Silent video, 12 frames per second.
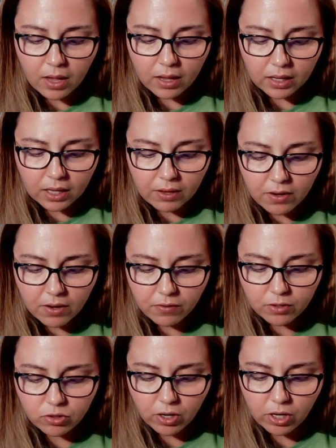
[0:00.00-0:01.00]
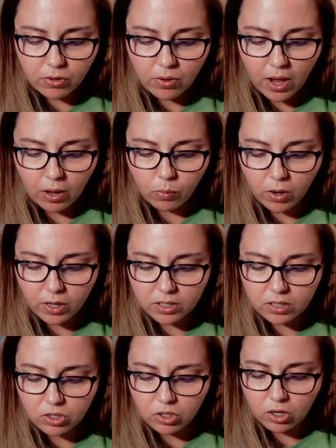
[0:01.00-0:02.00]
Even if Atreyu had wanted
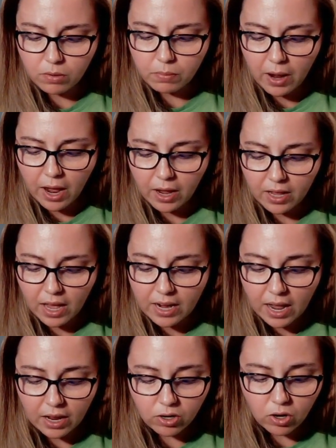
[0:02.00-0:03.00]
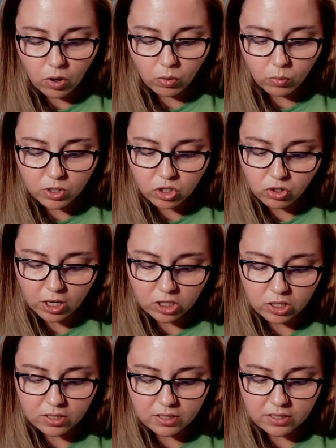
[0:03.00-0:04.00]
to turn back and had known which
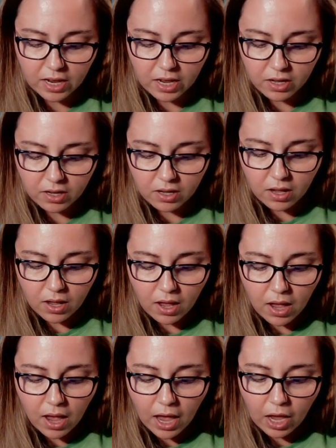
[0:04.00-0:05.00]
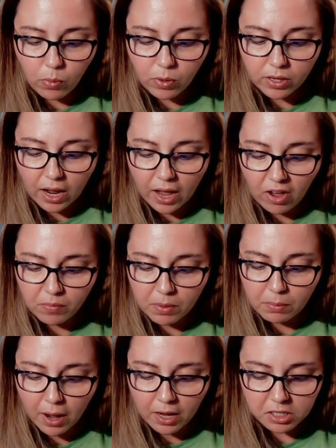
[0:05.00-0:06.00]
direction to take, it would not have been
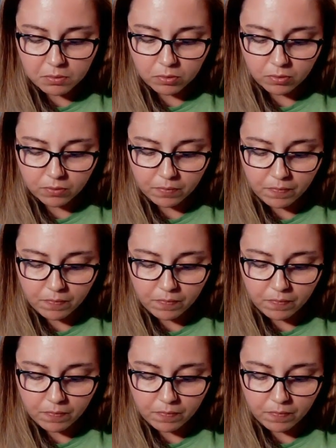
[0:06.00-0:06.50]
possible.